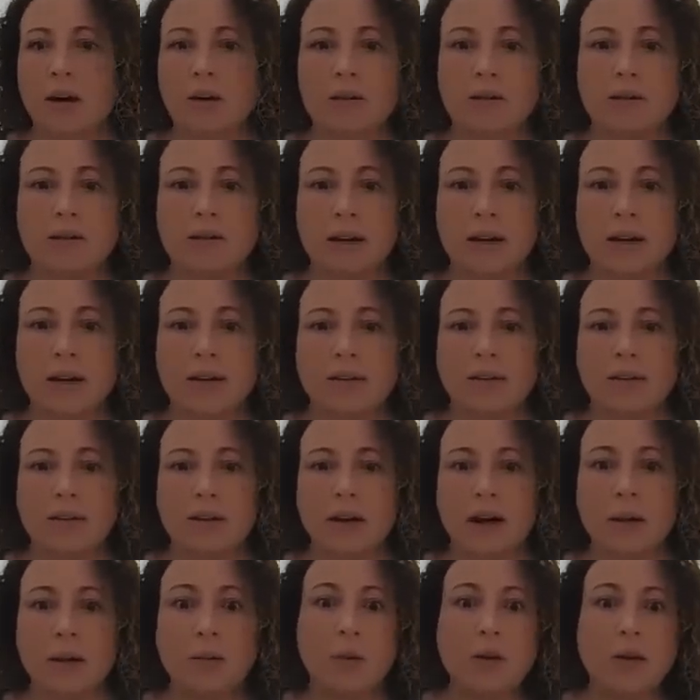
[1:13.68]
Like,
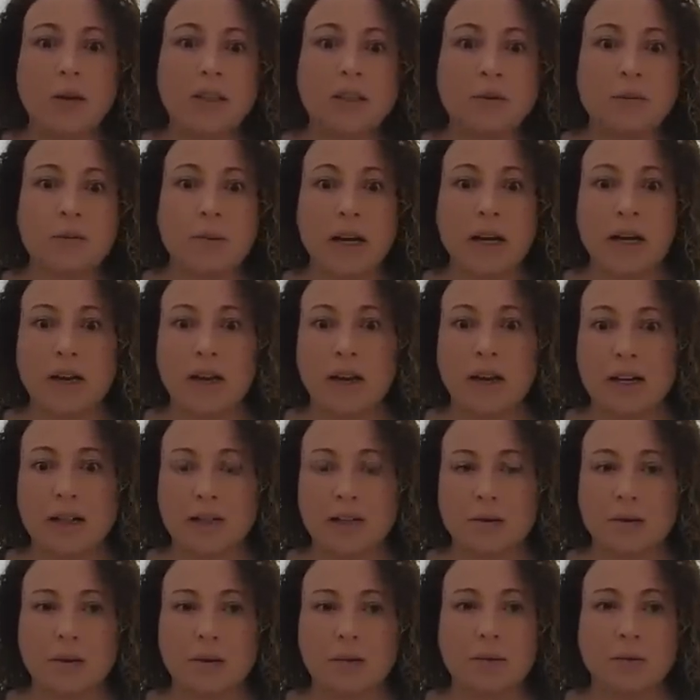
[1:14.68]
I'm going to my
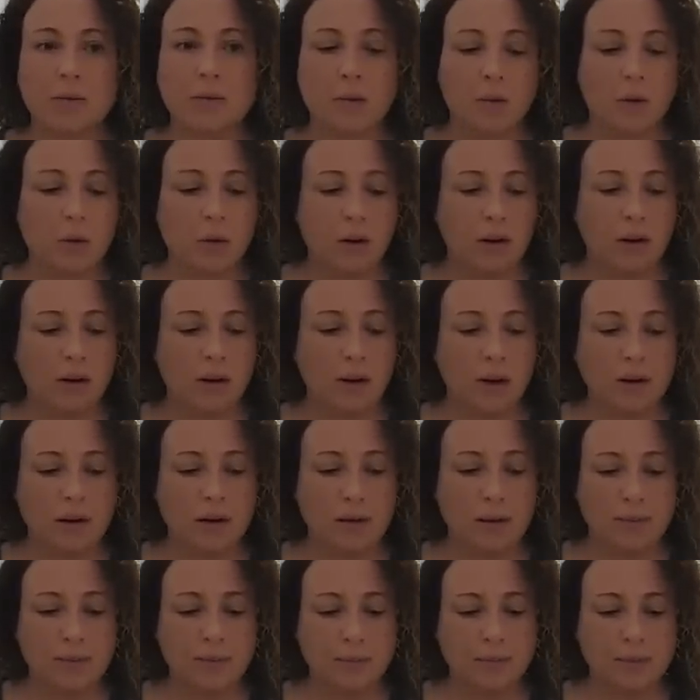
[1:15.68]
classroom,
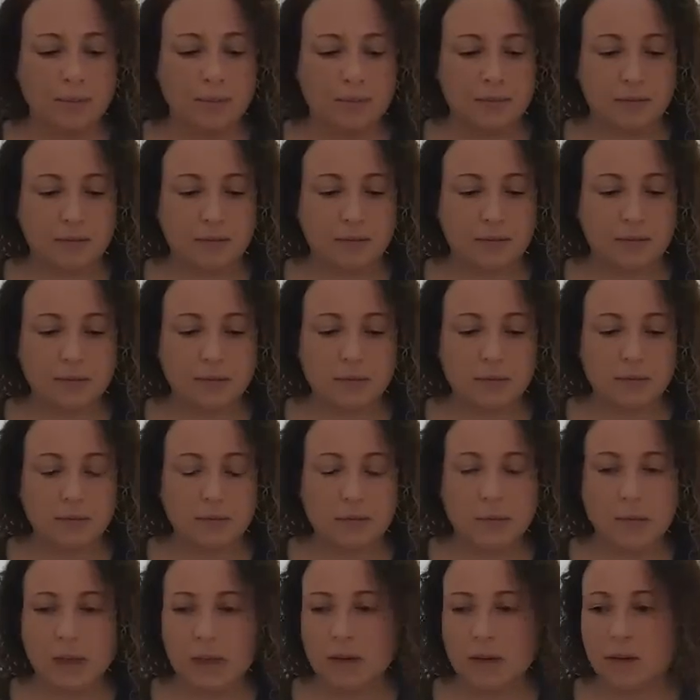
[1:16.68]
or
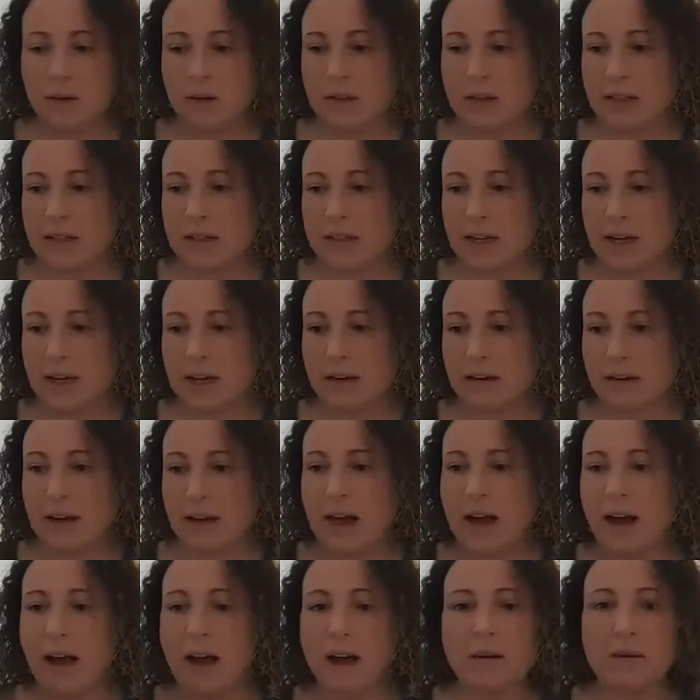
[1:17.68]
here, hold on a second.
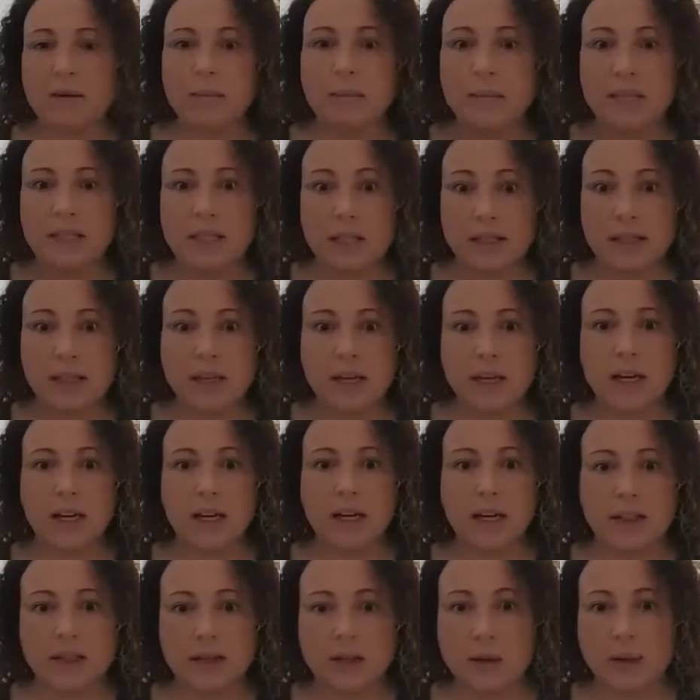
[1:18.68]
Yeah, Mrs. Key
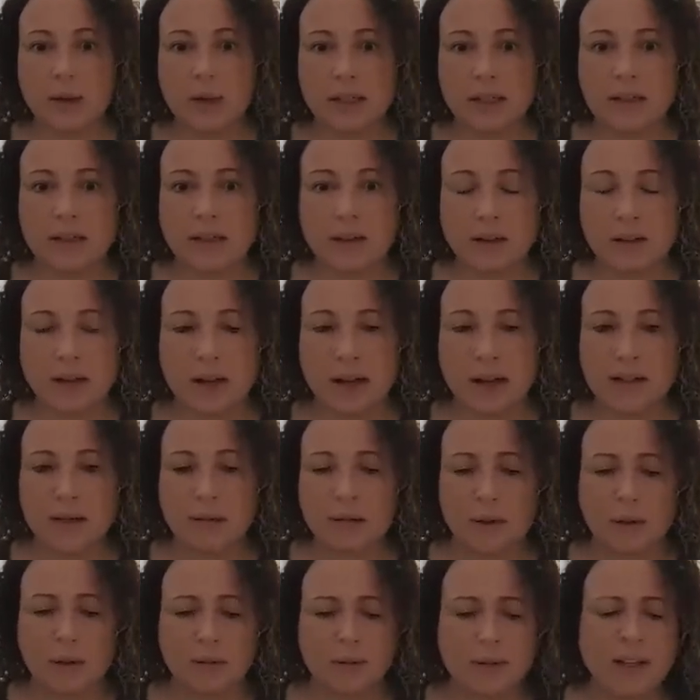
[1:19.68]
is going to the
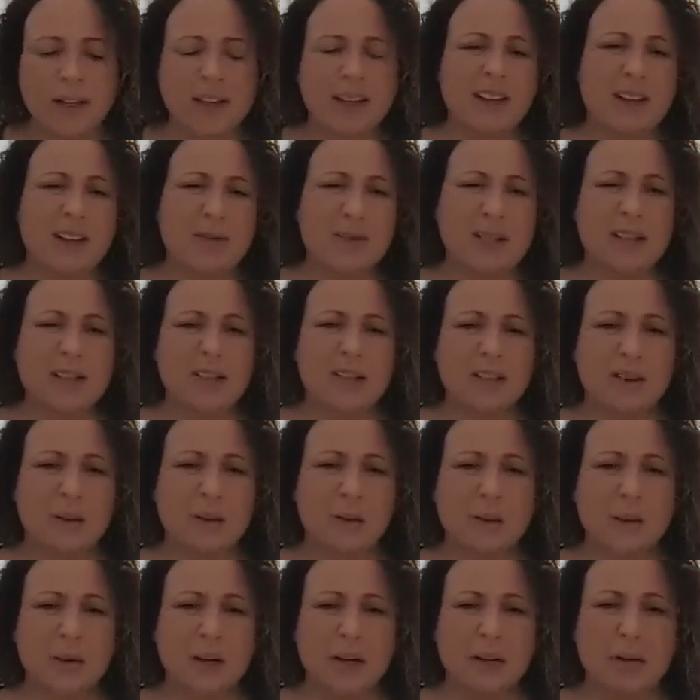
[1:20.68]
classroom. It would sound a little
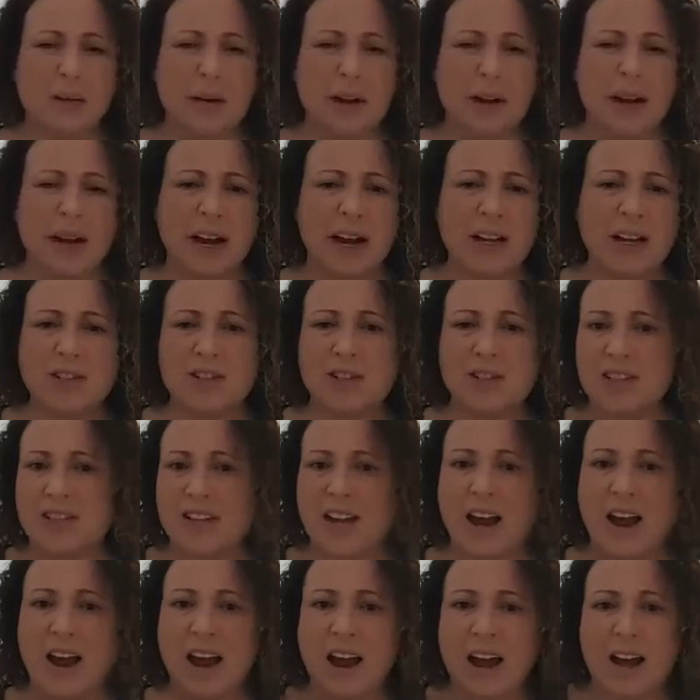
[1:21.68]
weird, right? I can just
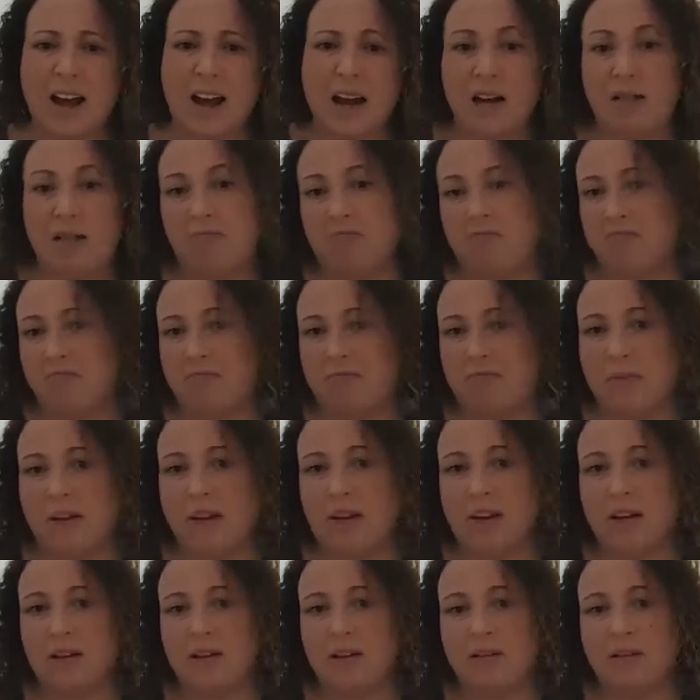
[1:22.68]
say I, make
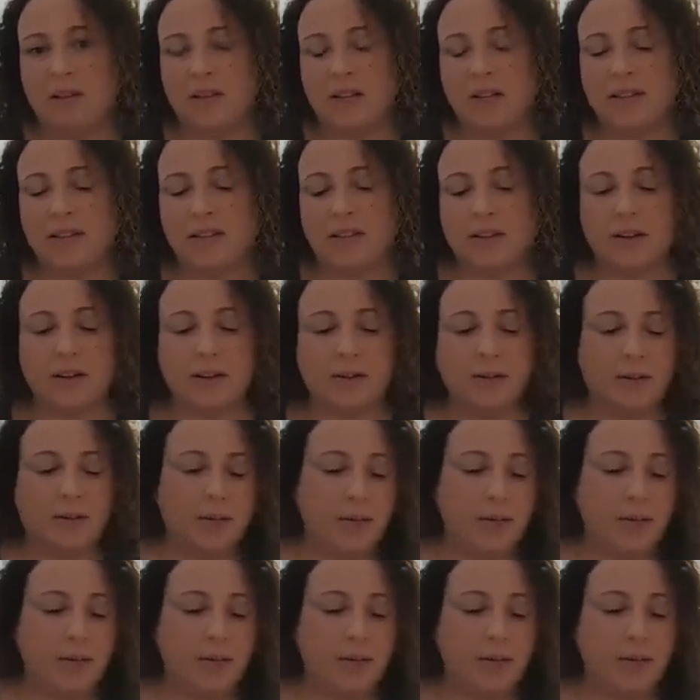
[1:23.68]
it a little easier.